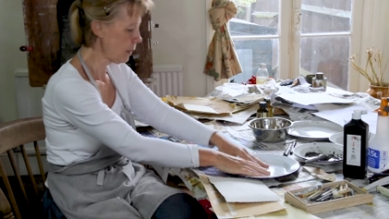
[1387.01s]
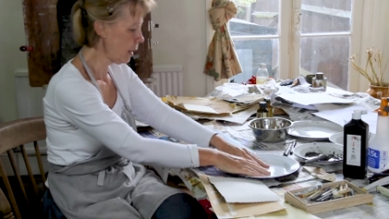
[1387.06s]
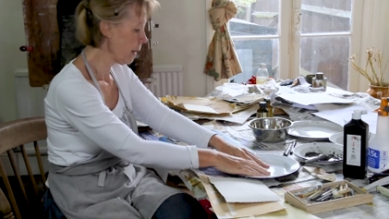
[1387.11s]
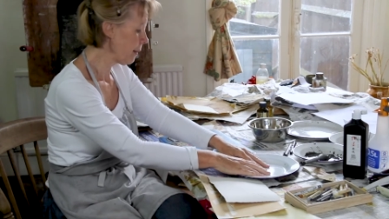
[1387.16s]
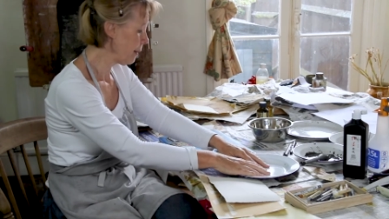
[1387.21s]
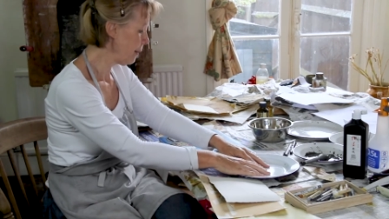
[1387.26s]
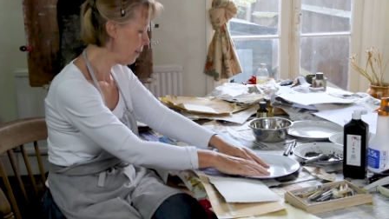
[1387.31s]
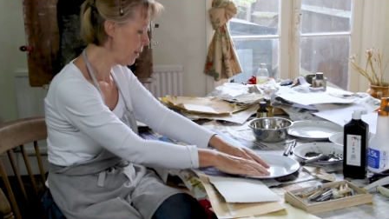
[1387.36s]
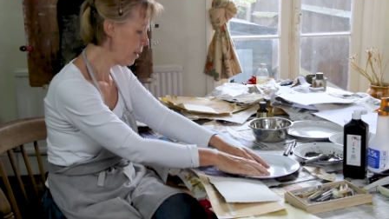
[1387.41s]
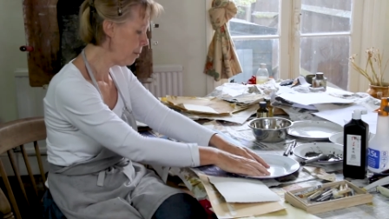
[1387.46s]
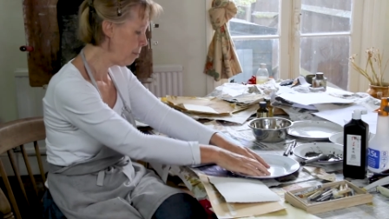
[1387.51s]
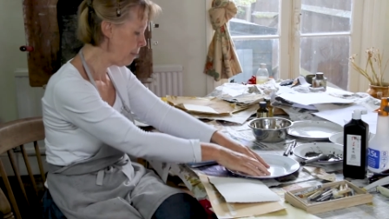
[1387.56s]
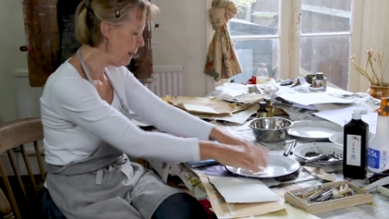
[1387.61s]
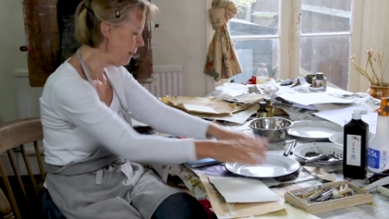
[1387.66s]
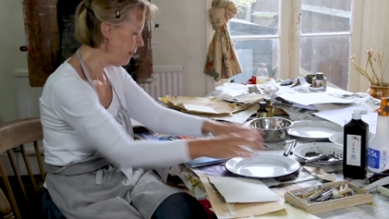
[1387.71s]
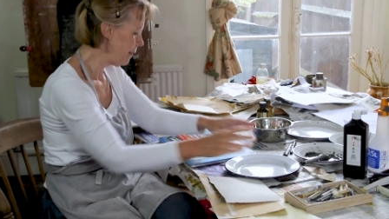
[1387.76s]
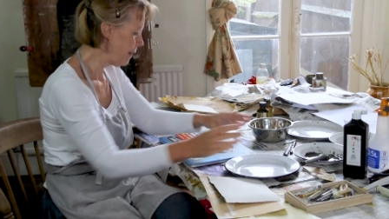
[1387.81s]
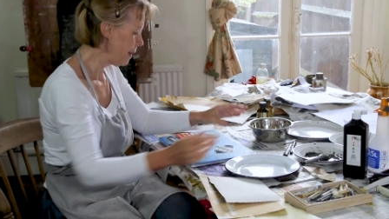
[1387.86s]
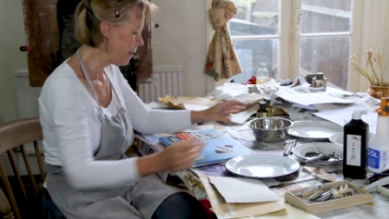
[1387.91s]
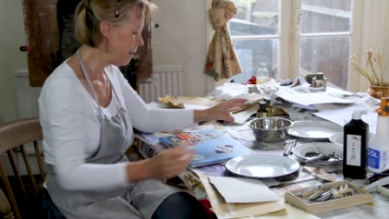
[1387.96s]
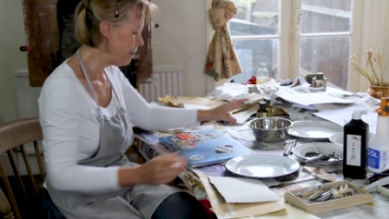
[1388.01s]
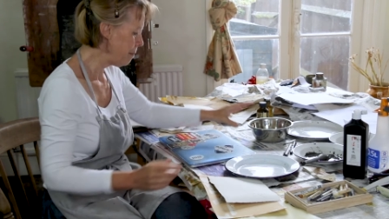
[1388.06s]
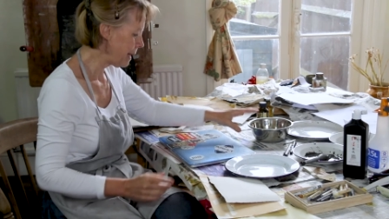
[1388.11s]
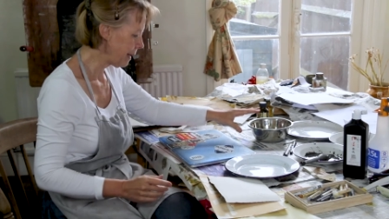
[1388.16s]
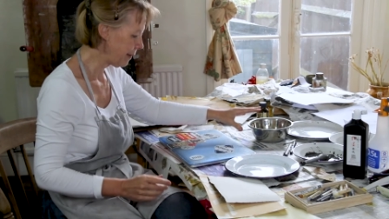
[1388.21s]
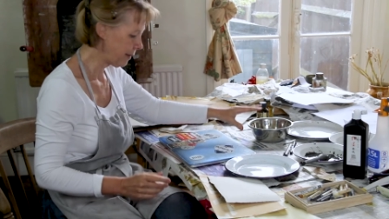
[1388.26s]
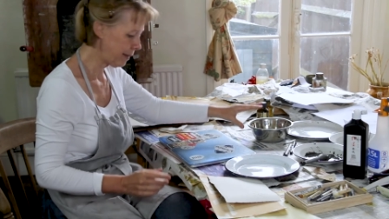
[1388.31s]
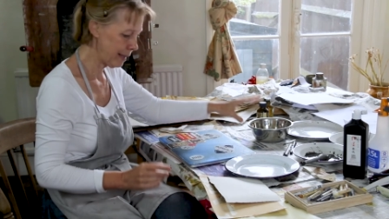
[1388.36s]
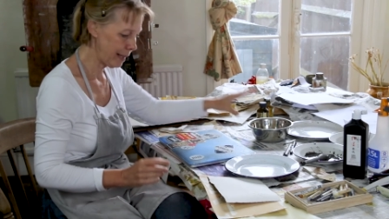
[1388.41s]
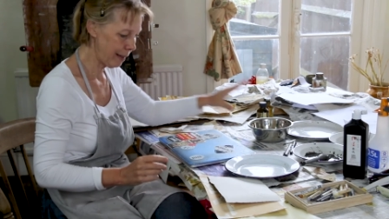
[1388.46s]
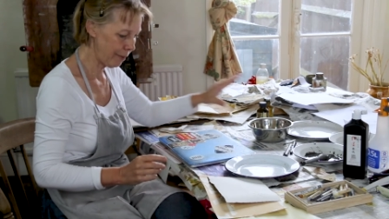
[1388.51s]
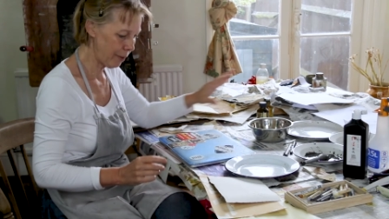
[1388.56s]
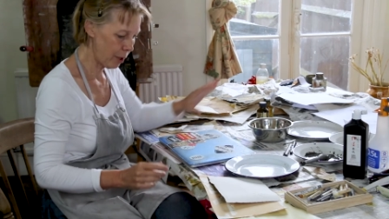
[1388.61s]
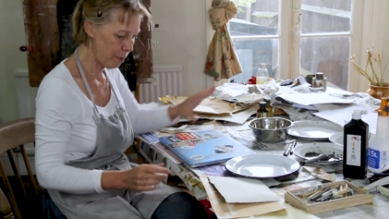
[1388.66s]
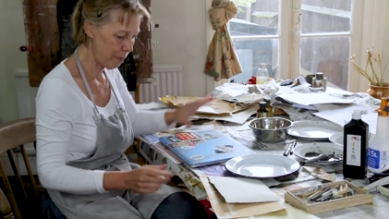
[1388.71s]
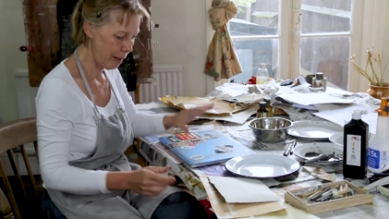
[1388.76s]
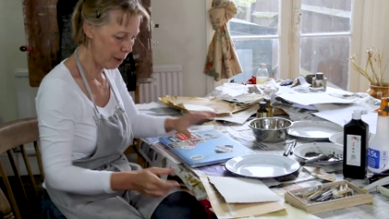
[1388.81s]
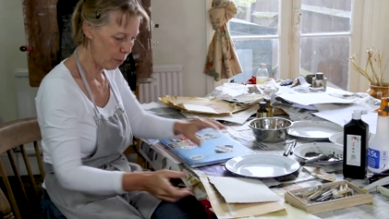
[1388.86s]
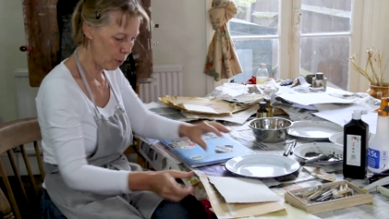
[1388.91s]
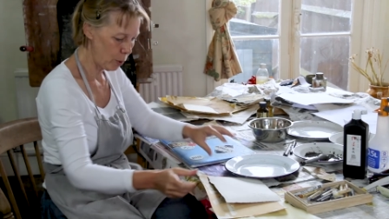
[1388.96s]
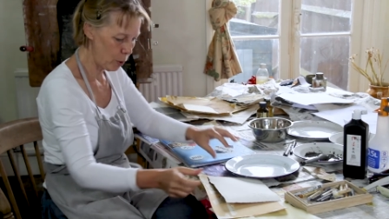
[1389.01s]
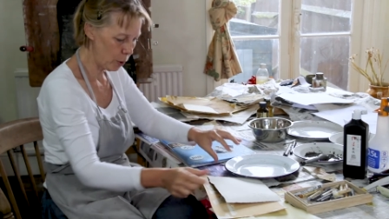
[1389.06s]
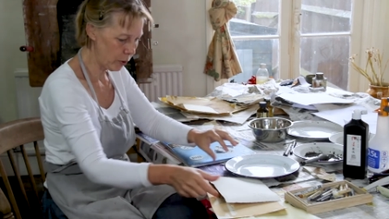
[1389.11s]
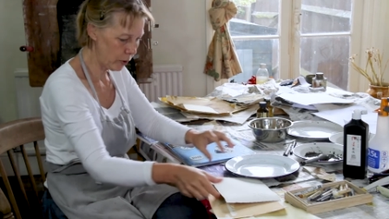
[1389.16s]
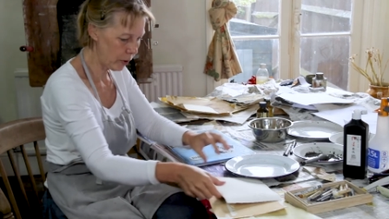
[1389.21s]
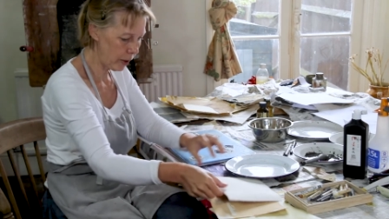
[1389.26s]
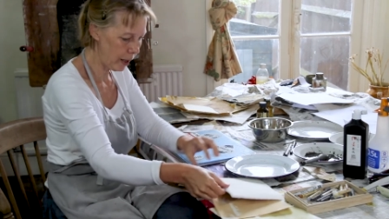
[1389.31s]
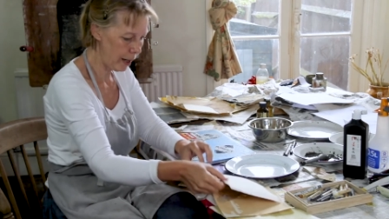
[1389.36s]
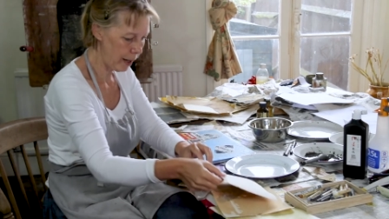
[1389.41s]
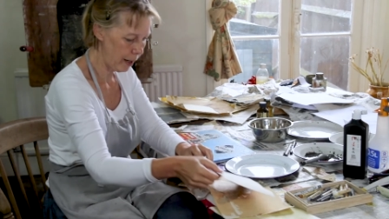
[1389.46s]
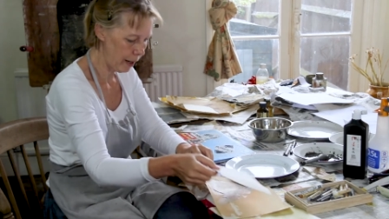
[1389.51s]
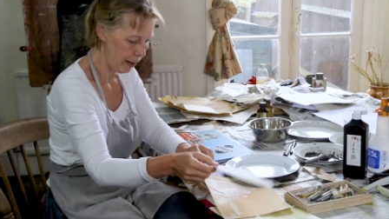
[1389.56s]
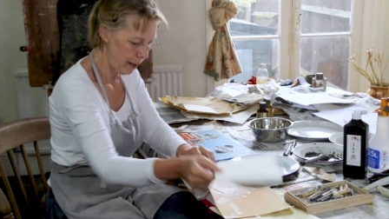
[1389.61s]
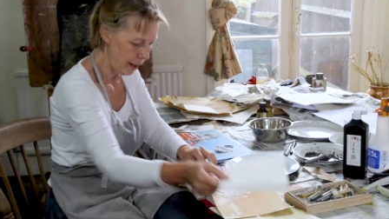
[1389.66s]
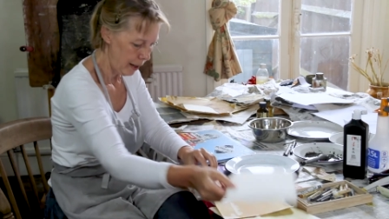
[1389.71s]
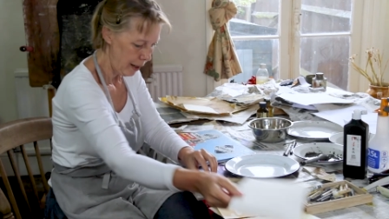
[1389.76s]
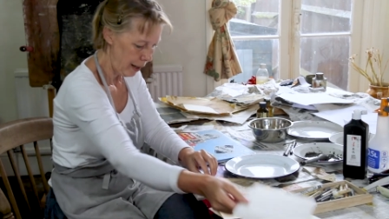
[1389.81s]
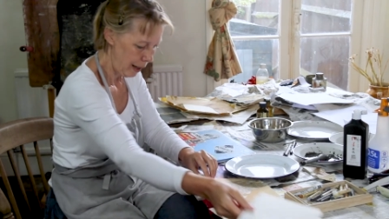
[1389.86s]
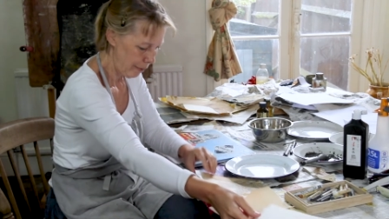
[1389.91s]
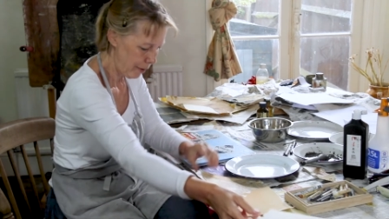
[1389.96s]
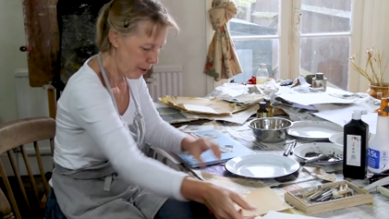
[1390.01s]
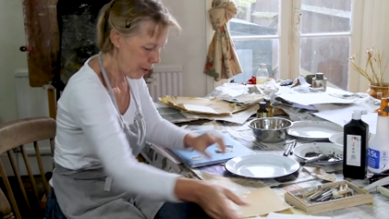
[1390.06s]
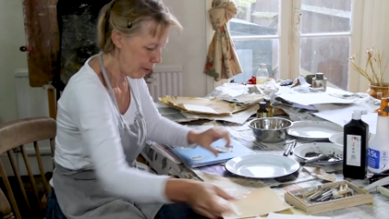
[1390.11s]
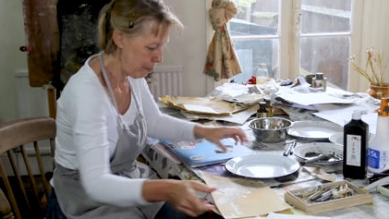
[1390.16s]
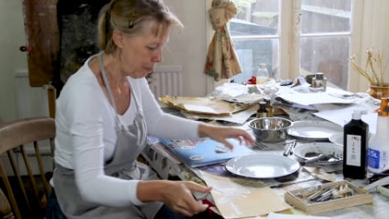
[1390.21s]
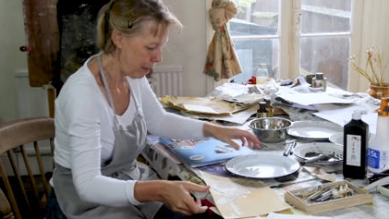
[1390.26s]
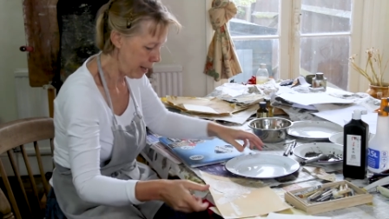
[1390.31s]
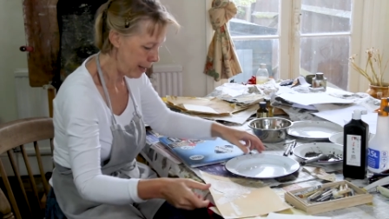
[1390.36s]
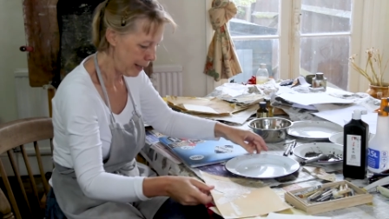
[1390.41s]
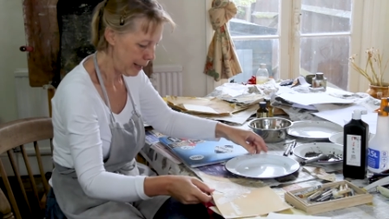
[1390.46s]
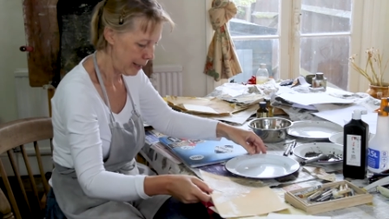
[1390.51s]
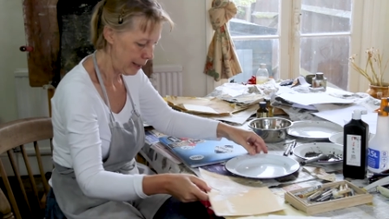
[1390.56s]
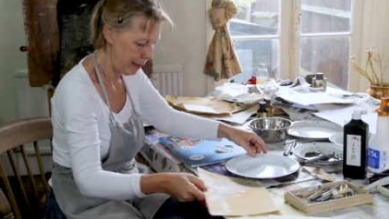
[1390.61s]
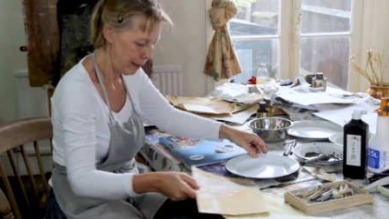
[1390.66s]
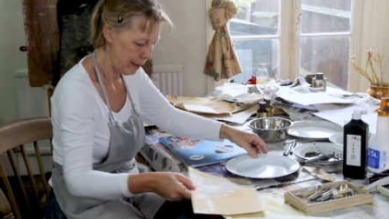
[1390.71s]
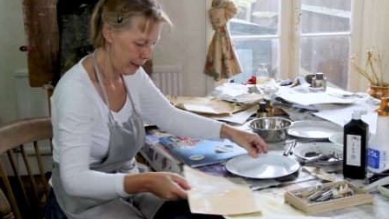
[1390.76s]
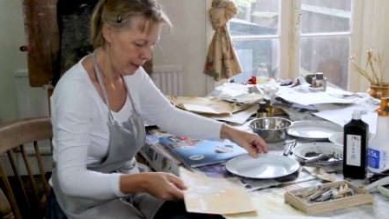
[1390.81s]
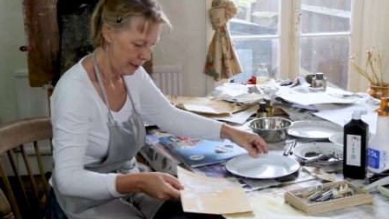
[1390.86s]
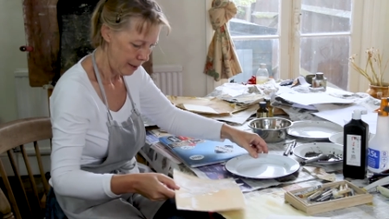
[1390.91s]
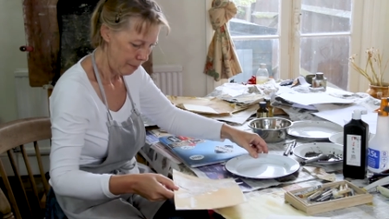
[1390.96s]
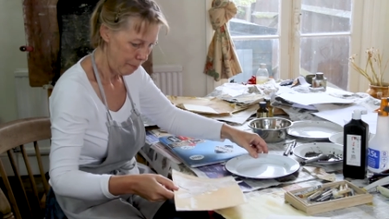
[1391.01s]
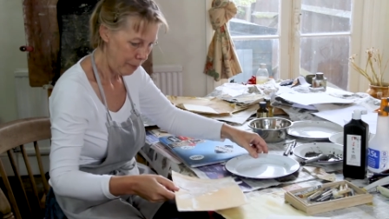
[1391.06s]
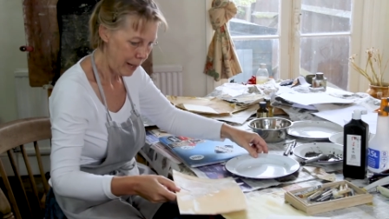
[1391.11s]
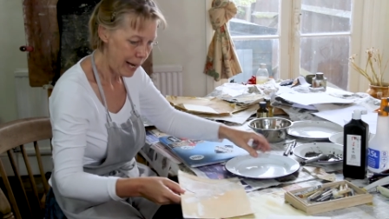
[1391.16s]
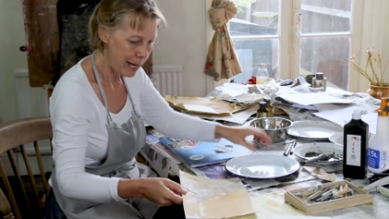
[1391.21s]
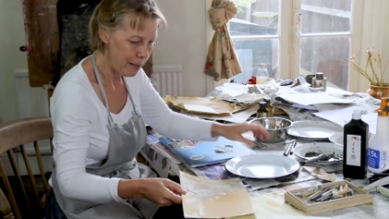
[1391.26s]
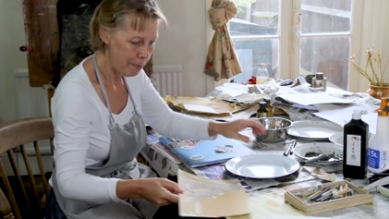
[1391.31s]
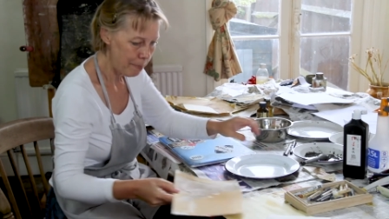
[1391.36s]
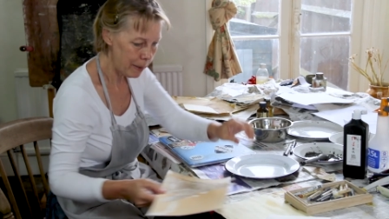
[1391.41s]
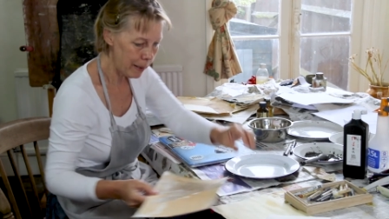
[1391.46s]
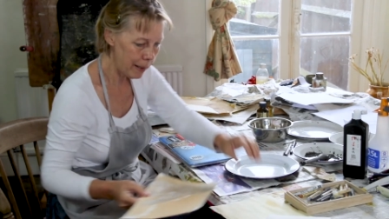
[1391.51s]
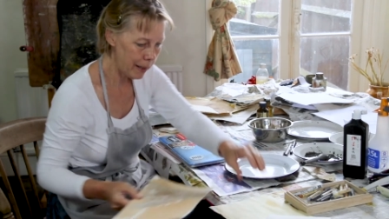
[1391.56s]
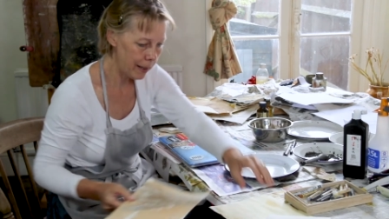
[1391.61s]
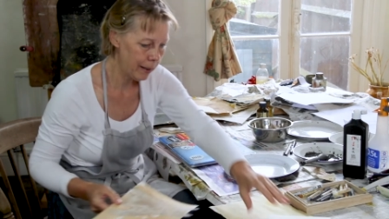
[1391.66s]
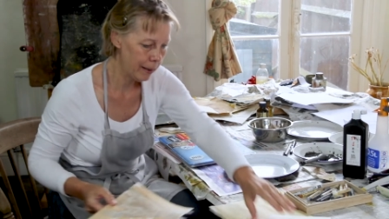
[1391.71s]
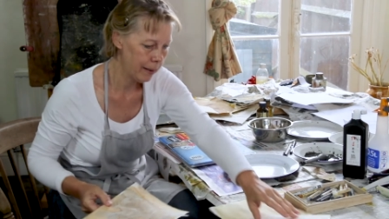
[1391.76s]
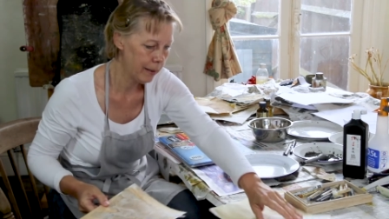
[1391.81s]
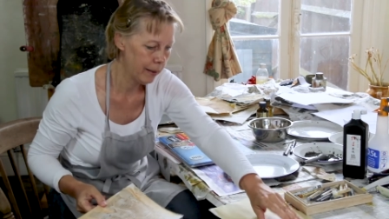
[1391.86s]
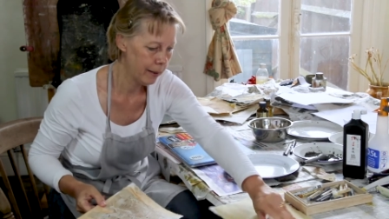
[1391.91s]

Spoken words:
This could be further mixing. I've got my water, I've got my paper.